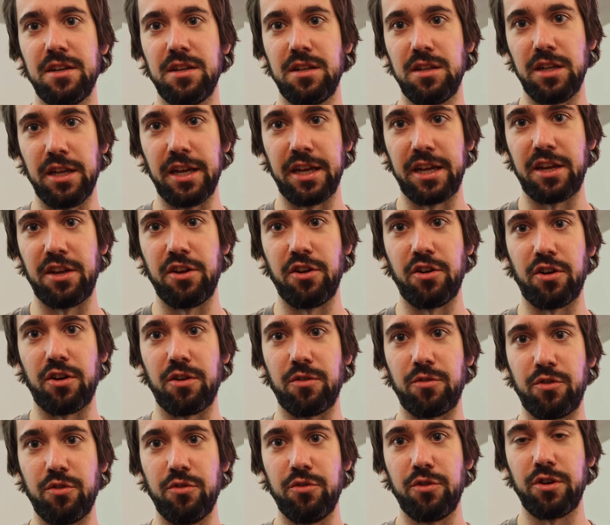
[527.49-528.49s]
link
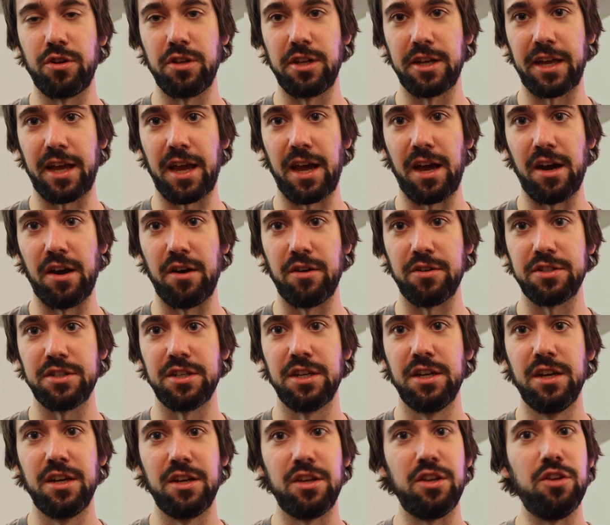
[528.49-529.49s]
your Google account,
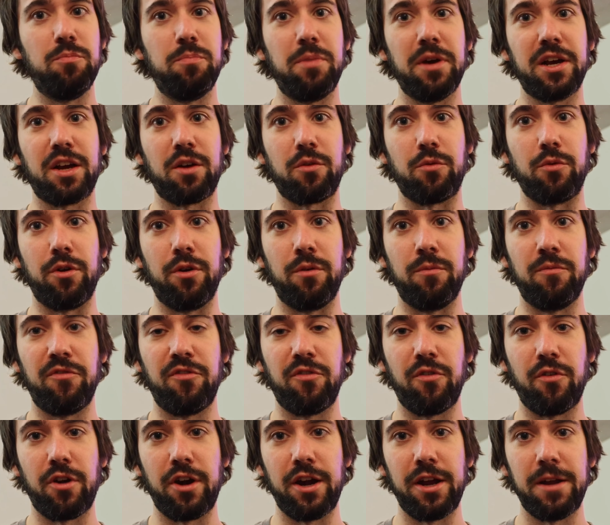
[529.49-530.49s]
you pick a room
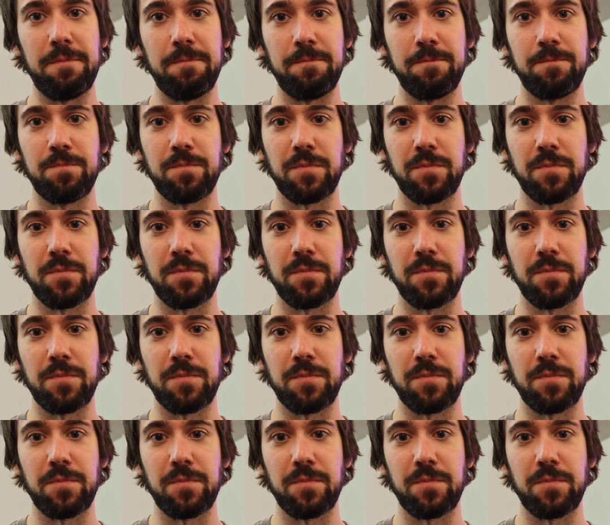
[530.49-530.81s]
for it,